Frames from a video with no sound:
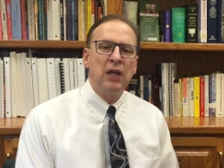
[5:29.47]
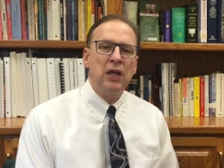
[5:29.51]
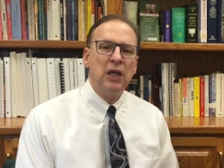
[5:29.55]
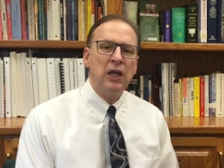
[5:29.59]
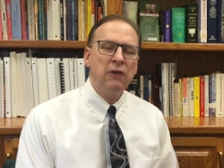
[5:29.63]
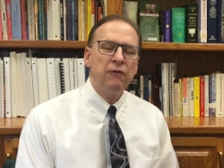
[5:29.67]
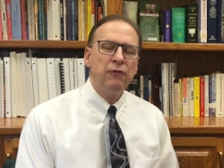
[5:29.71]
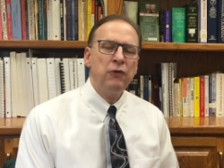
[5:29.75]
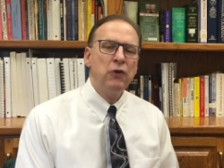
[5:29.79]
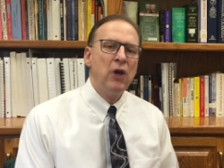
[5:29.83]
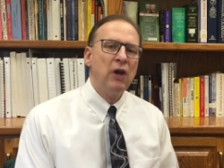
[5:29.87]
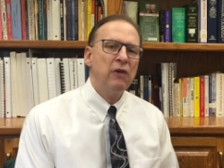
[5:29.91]

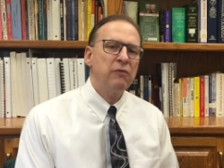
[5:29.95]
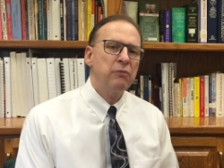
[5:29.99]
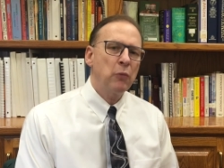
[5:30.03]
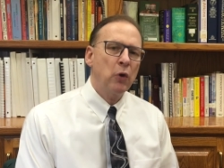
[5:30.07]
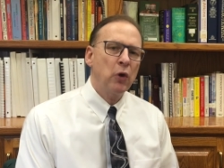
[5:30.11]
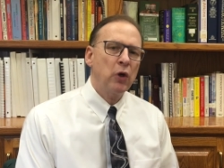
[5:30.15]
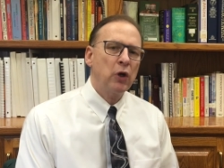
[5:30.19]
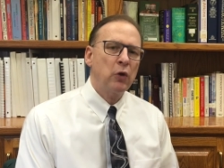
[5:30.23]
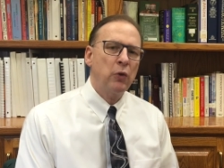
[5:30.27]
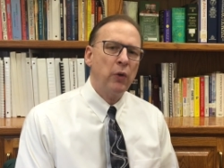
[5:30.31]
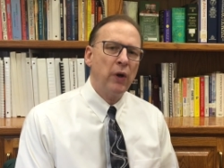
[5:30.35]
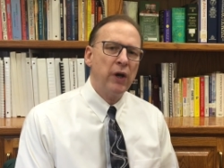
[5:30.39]
If you have
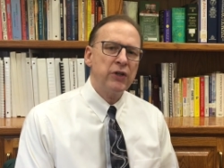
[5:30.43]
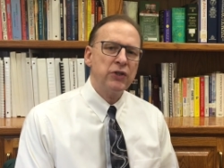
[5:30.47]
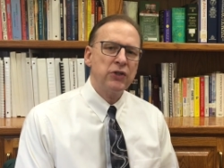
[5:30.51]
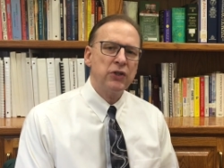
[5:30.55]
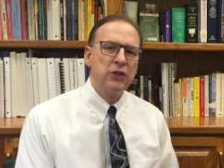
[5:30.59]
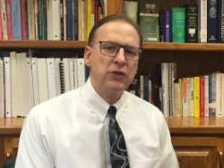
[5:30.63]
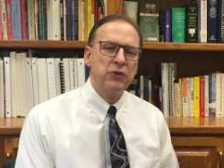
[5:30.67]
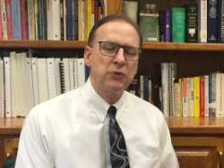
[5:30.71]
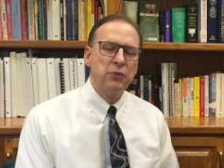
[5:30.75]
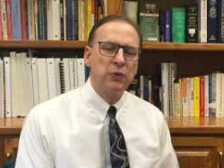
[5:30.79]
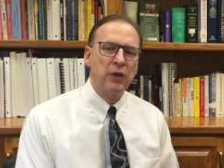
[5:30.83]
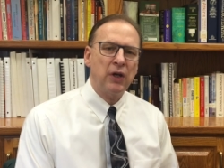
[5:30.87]
more
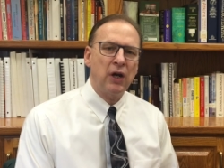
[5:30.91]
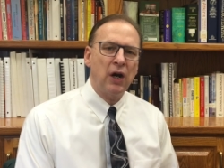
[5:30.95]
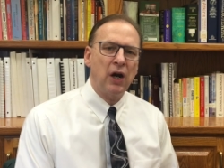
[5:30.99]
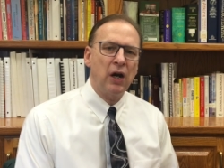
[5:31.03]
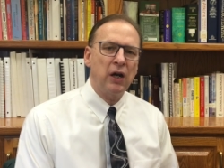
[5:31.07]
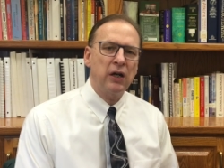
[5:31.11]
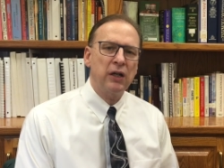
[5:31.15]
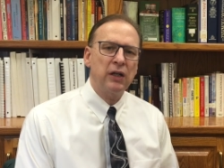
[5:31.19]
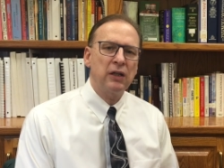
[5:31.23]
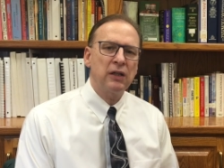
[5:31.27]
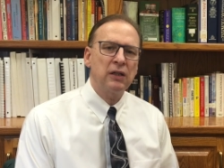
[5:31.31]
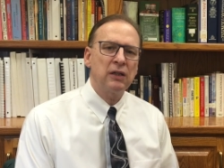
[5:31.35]
questions
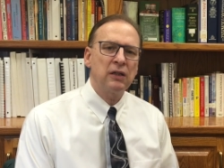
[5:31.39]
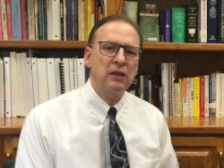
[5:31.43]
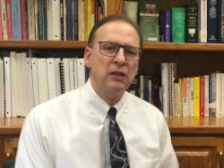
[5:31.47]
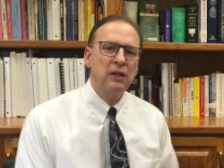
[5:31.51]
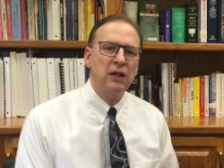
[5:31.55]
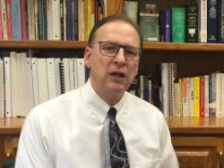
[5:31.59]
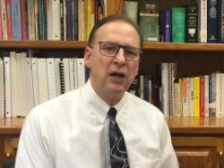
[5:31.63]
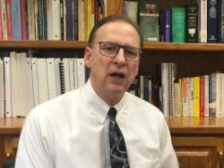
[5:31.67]
regarding